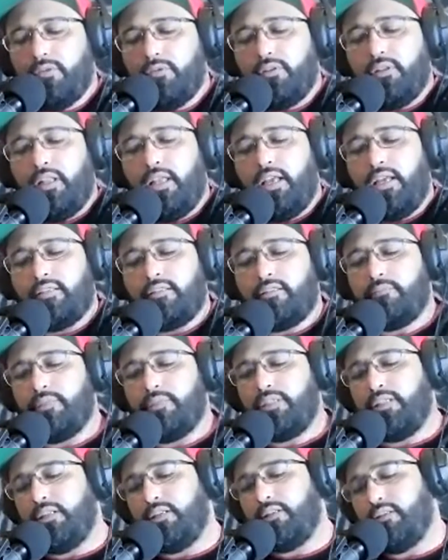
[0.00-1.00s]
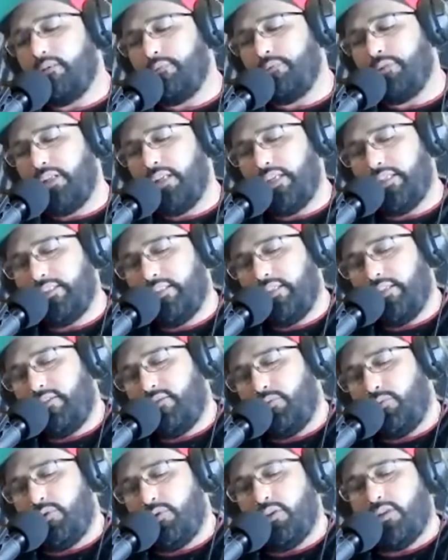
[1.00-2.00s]
Last time I did something like this
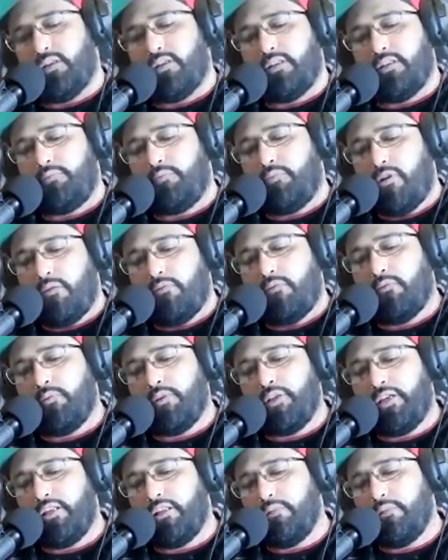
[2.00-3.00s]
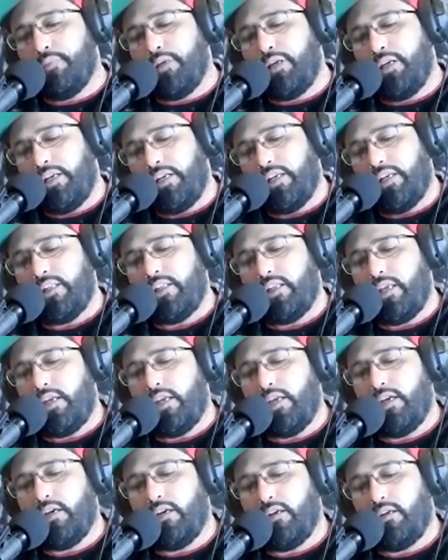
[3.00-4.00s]
was probably in the beginning of the
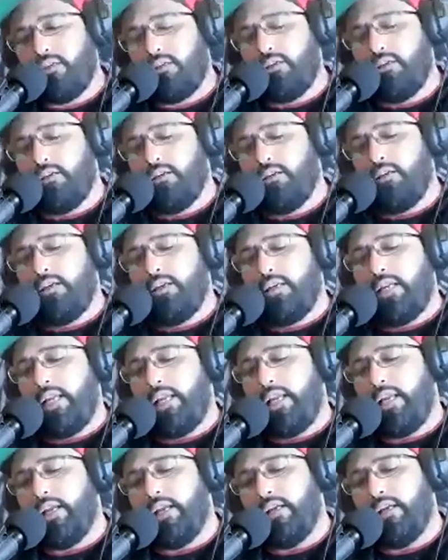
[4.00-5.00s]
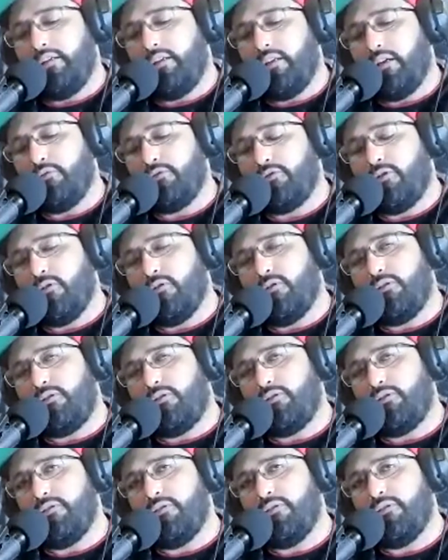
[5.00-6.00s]
year, and I was going
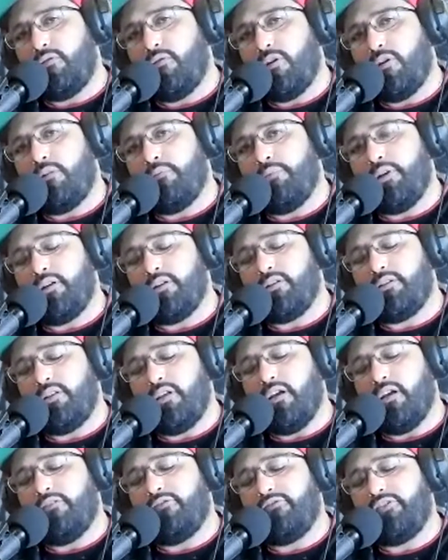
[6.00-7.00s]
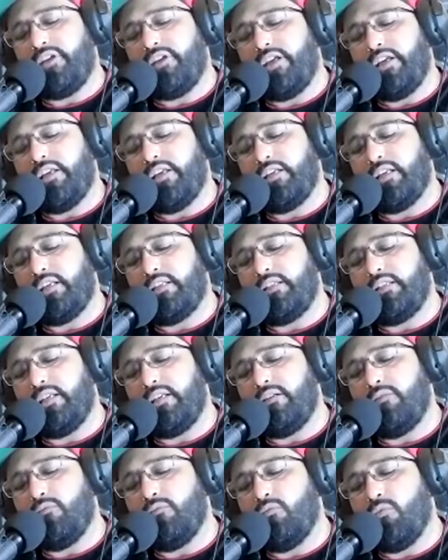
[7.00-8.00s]
through quite a bit of stuff, and I
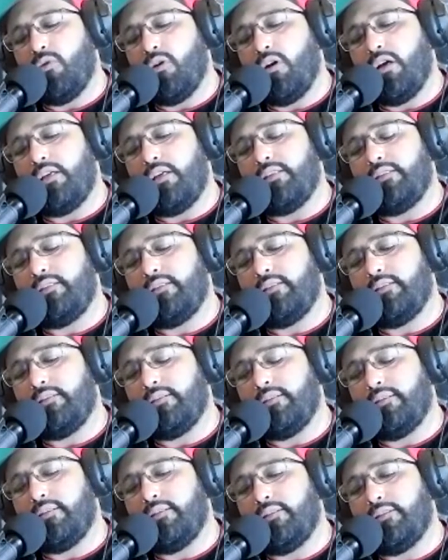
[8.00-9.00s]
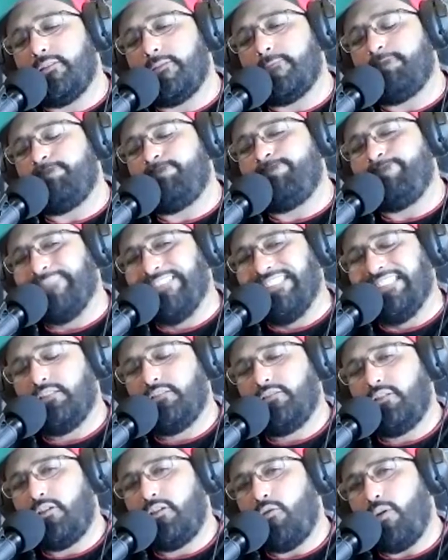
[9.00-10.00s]
didn't want
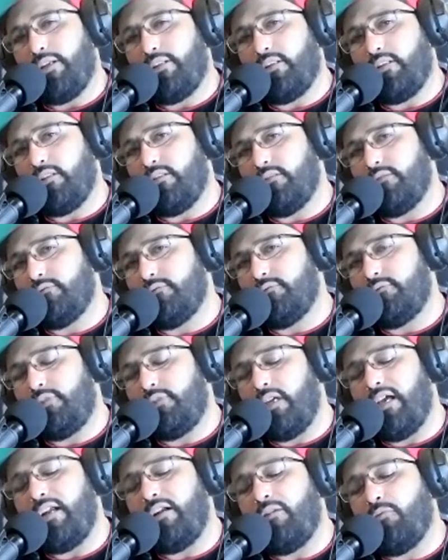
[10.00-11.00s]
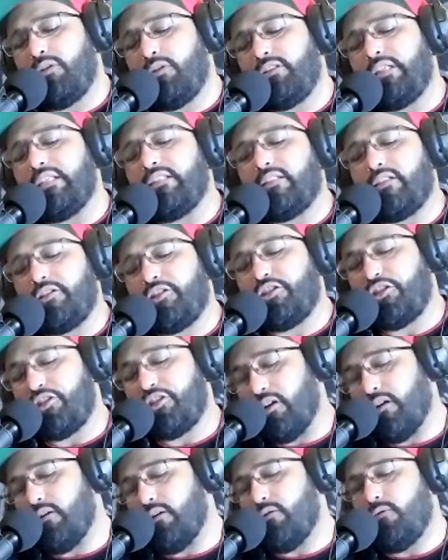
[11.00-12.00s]
quite the, I didn't want that to
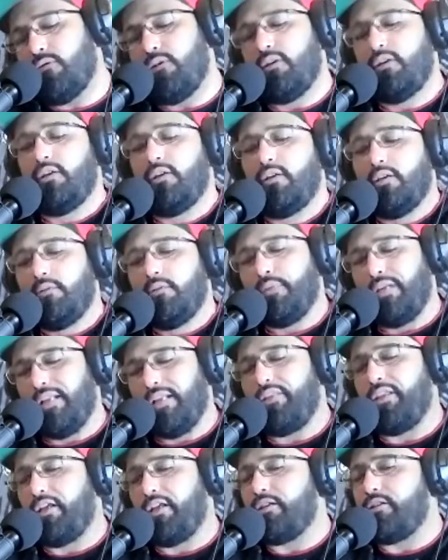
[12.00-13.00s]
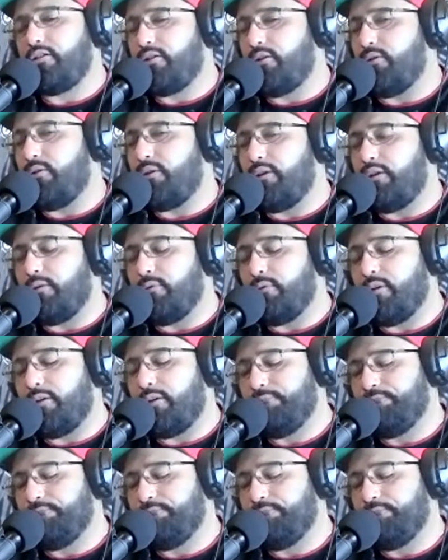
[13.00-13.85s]
show, but I think it showed anyway.